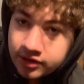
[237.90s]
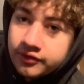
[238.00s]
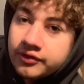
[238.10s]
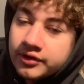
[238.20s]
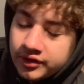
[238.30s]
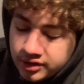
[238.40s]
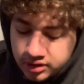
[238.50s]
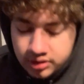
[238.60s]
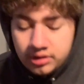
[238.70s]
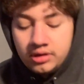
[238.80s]
for the
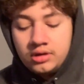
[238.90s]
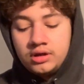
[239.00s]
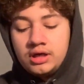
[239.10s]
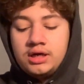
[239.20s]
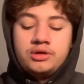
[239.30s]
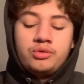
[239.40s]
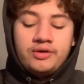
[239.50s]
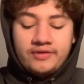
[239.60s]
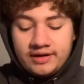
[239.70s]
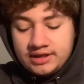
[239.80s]

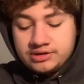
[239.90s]
25 days of